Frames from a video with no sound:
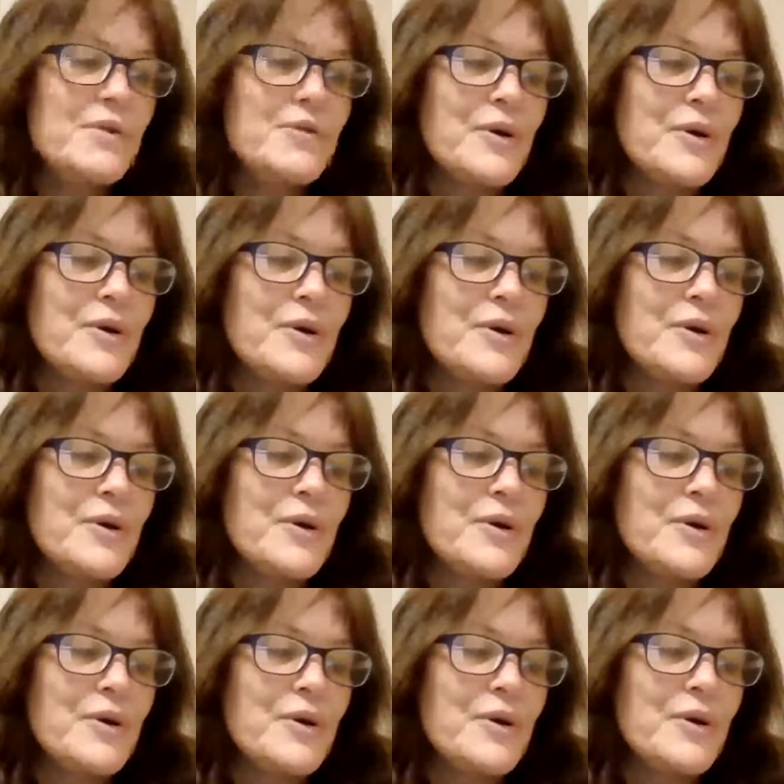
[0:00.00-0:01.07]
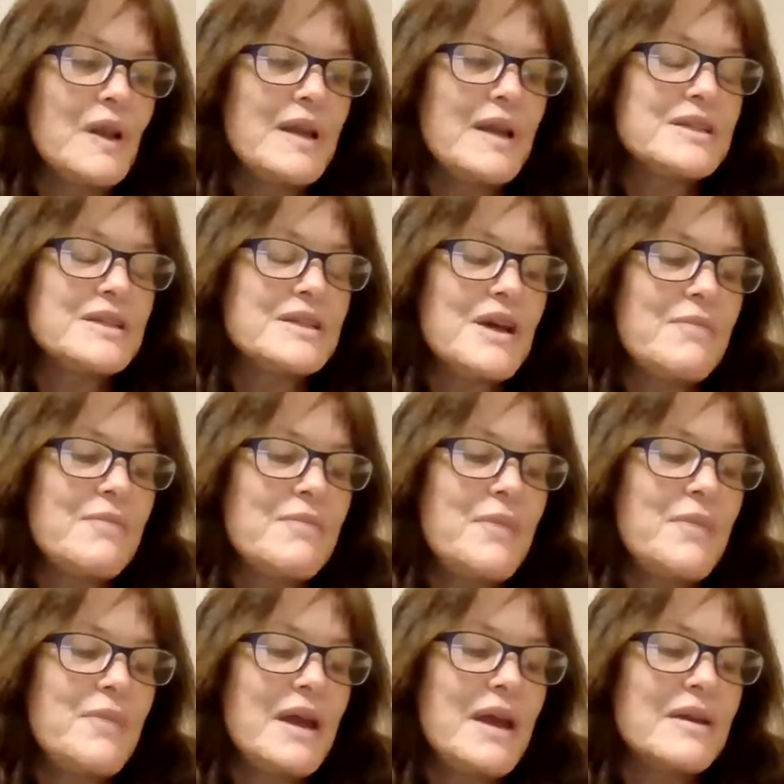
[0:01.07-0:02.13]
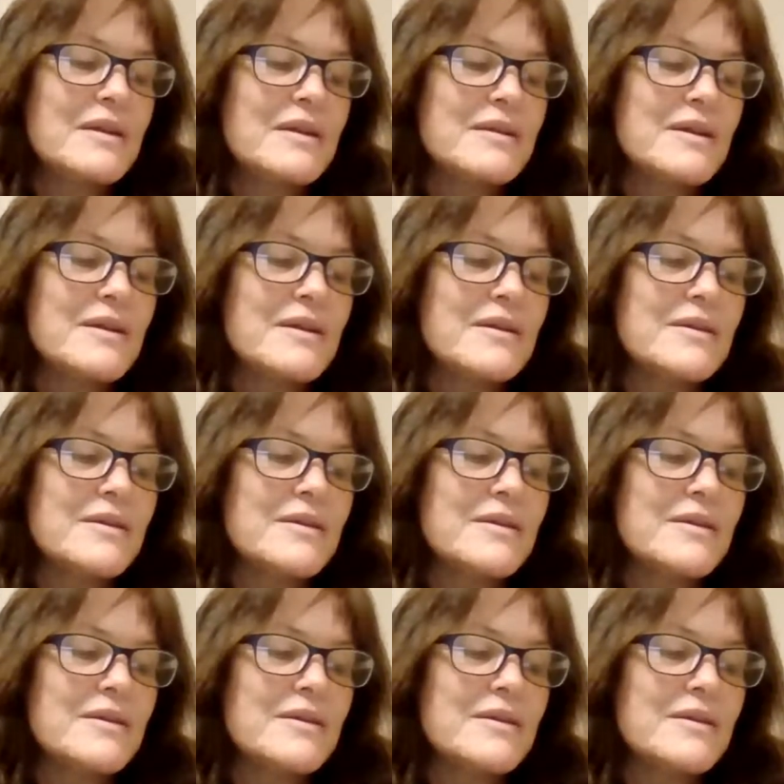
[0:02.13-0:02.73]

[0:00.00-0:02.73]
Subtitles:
writing a referral for a middle-aged diabetic